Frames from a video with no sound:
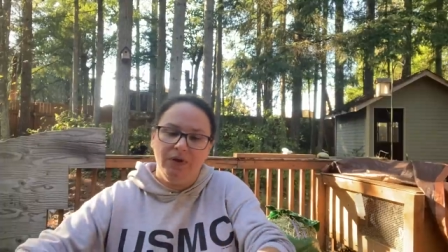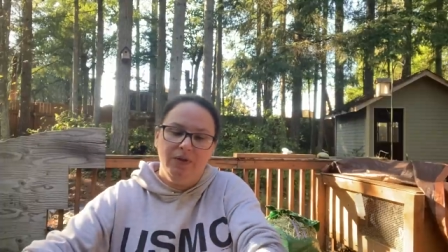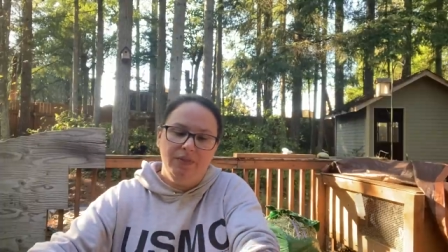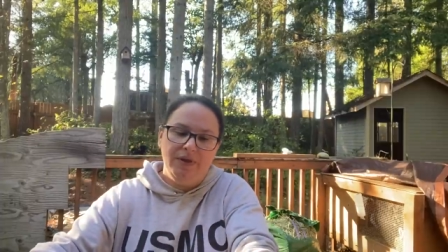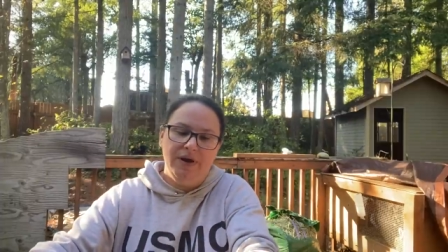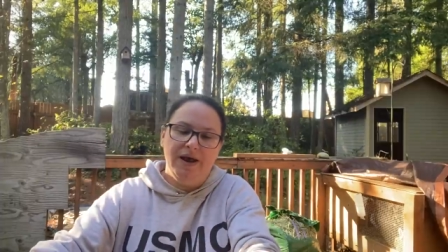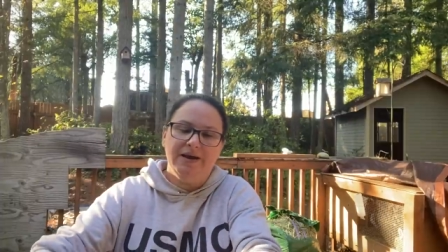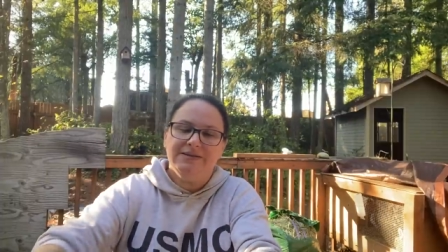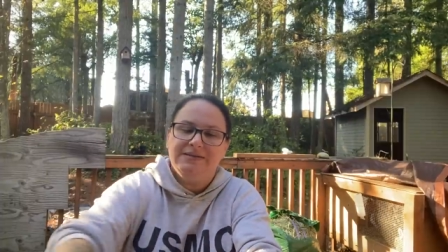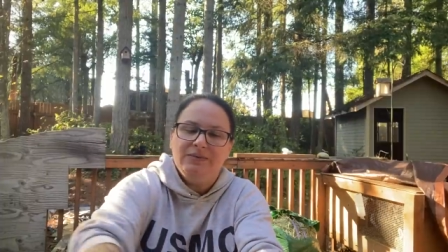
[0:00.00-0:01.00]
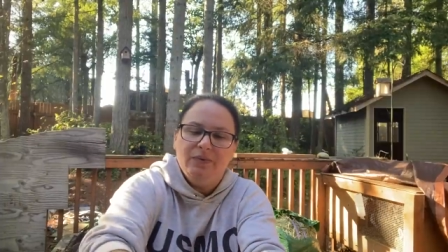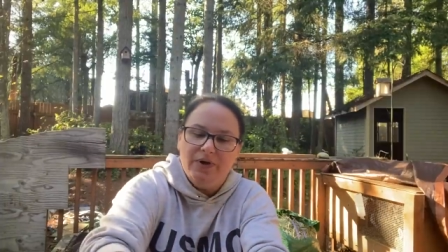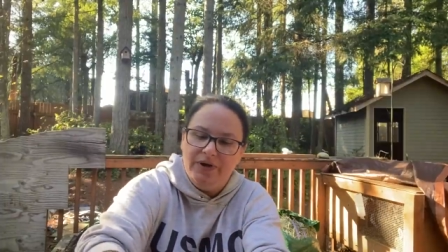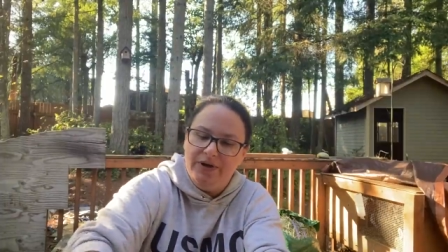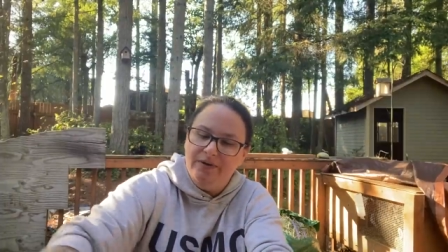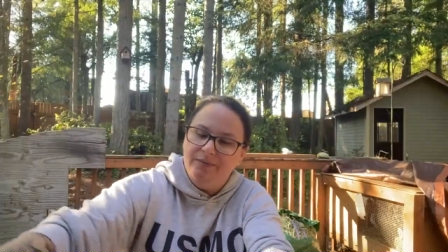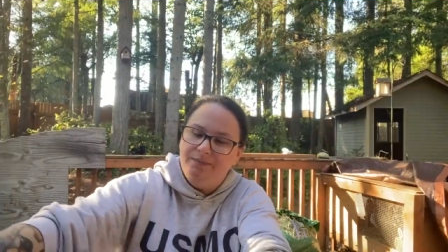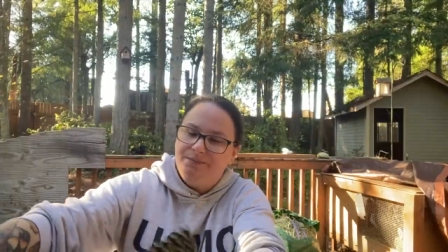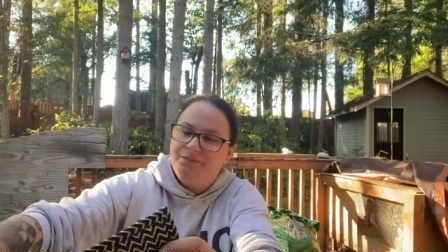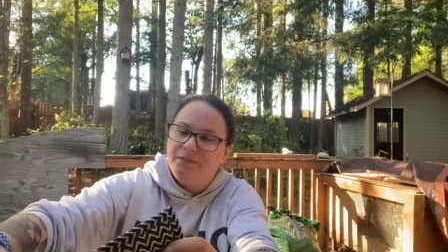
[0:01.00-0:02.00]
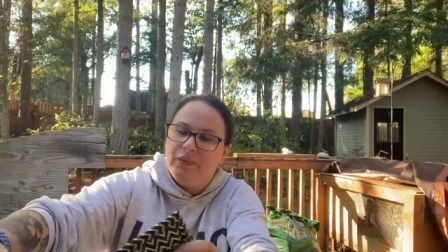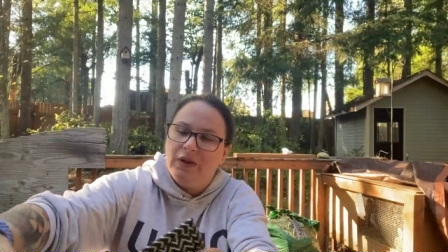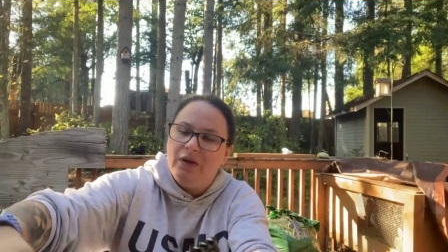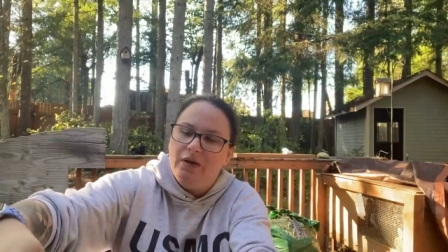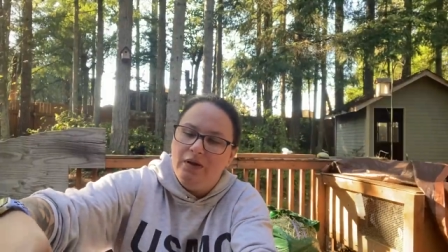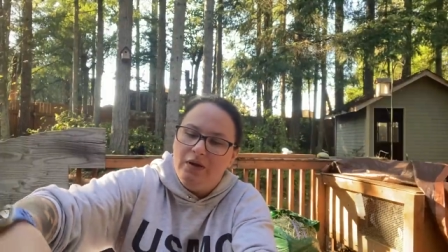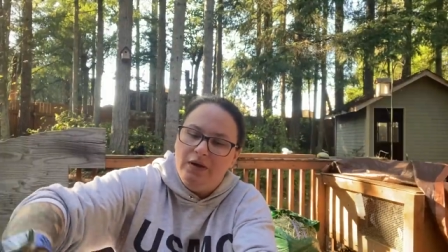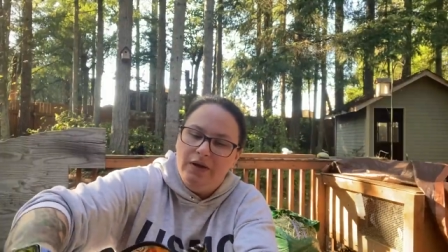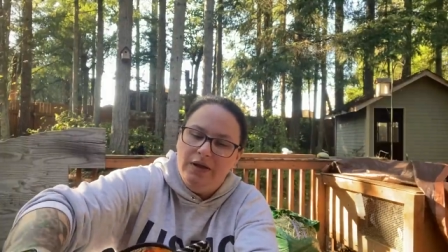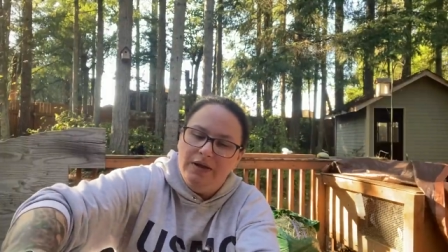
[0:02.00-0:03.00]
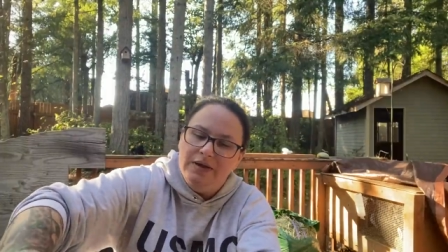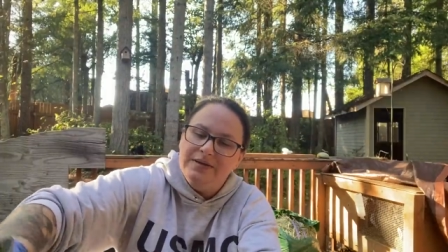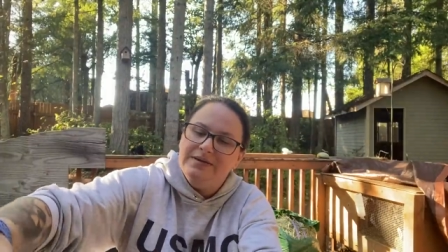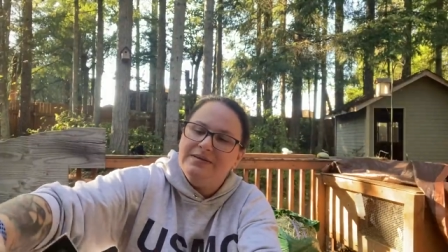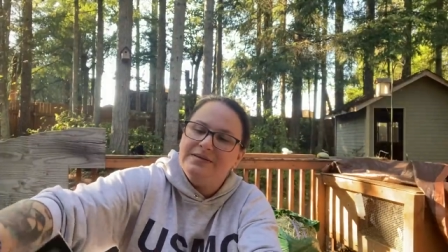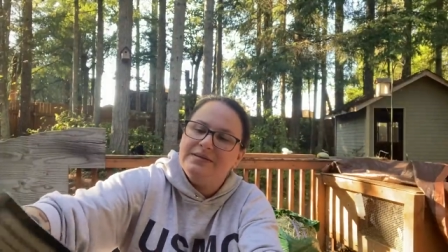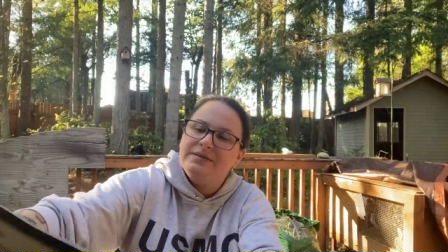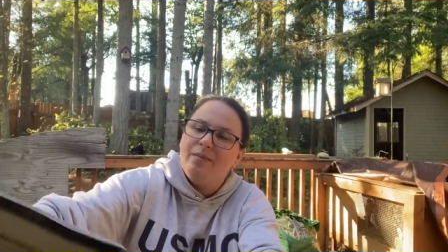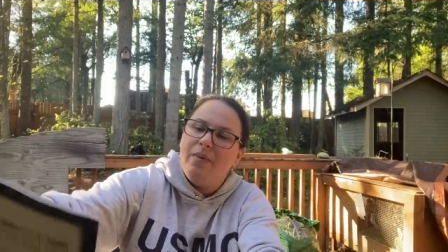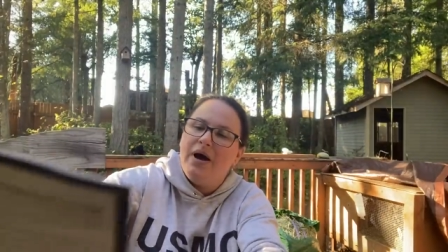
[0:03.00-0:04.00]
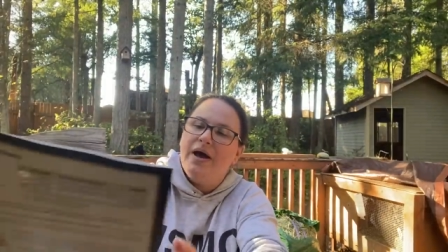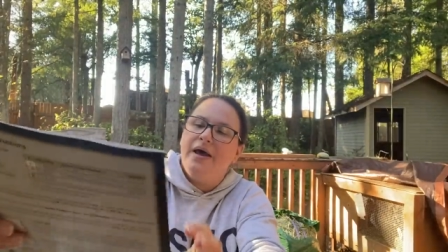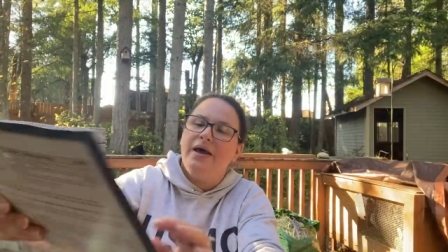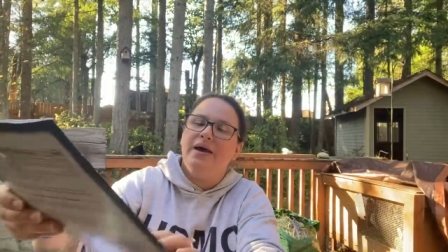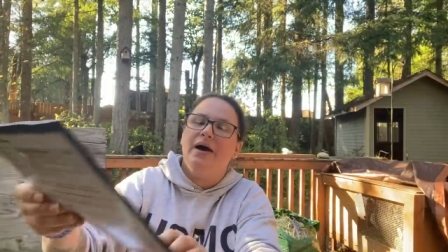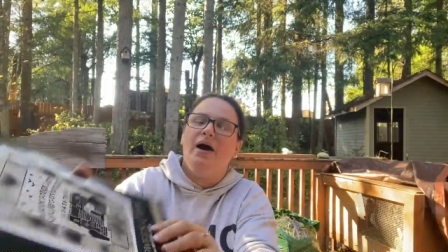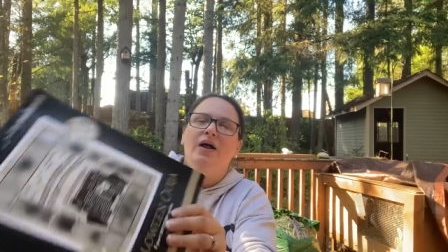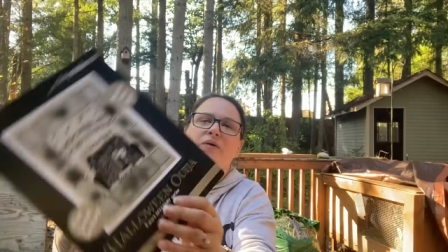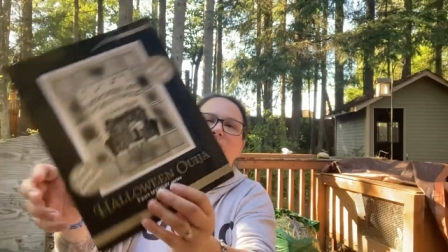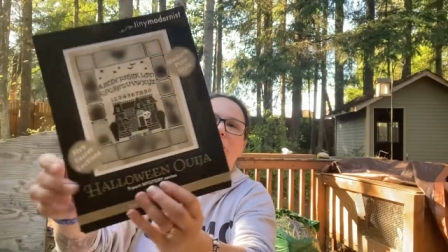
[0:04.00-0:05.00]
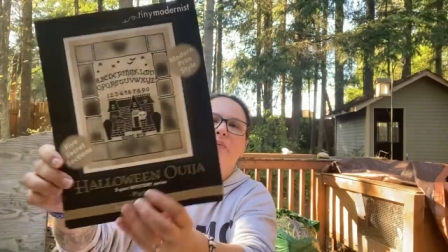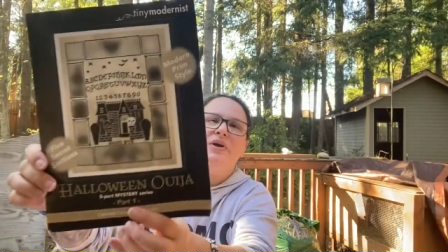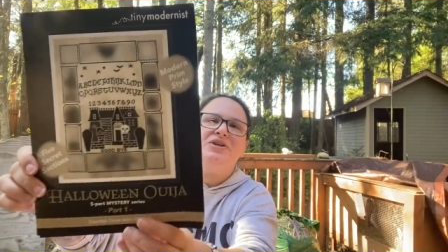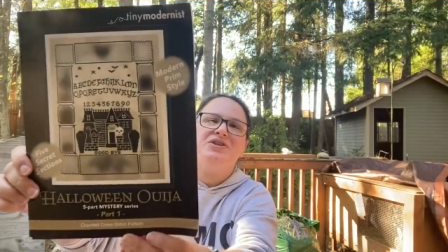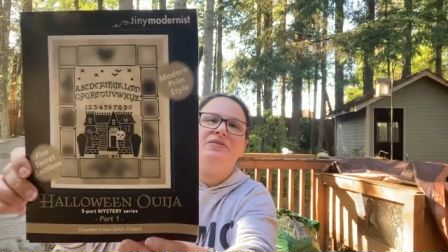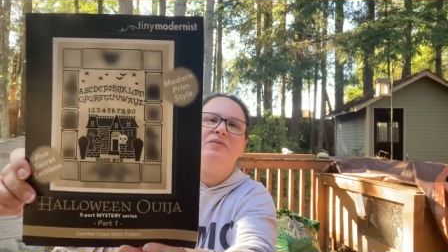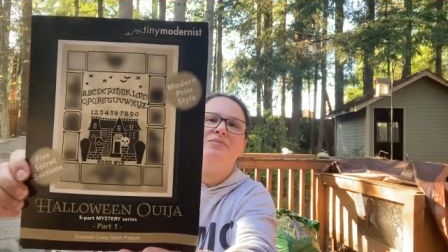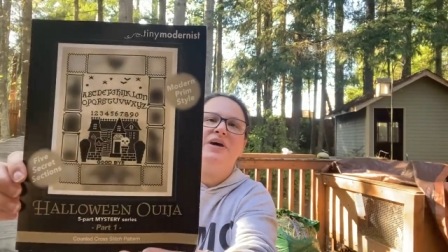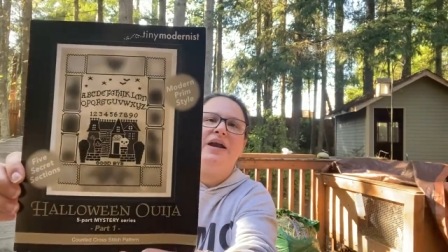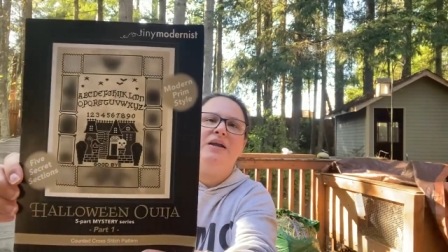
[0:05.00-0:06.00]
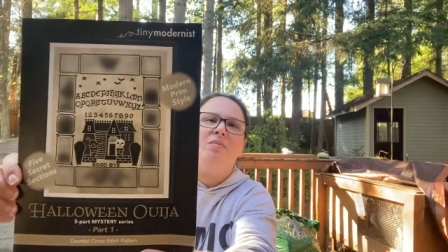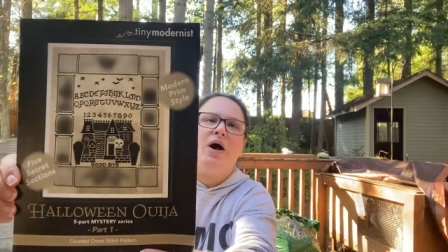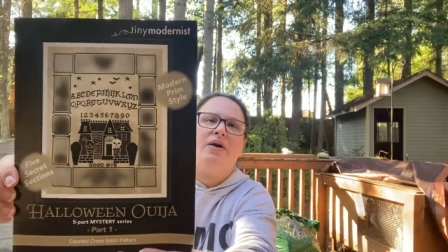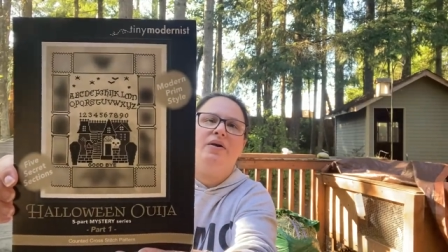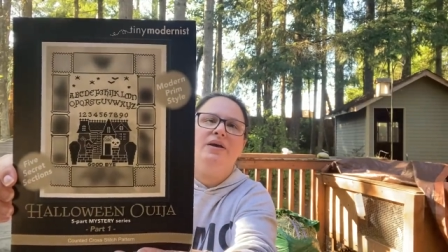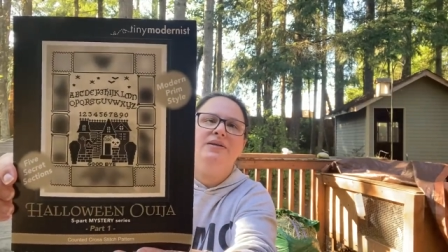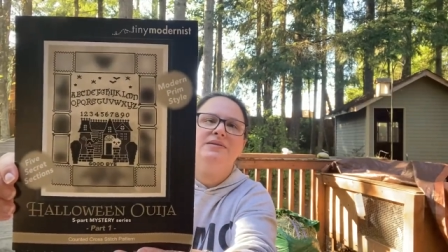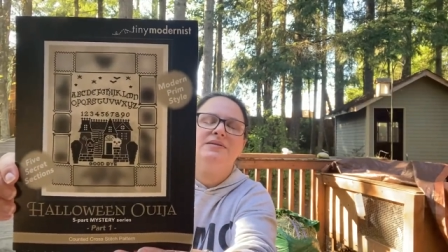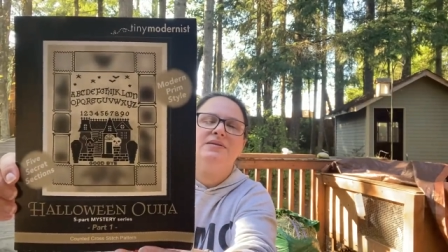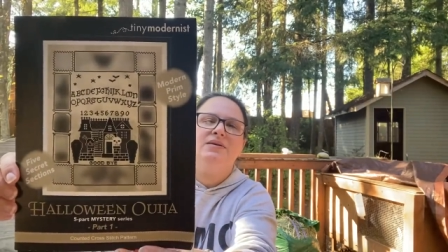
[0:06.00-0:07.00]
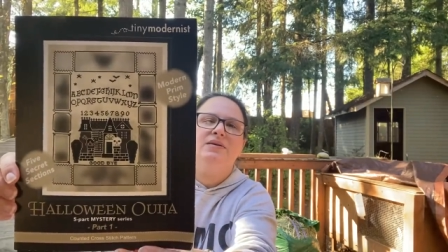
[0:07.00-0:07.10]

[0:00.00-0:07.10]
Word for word: The next one is my Halloween Ouija from Tiny Modernist.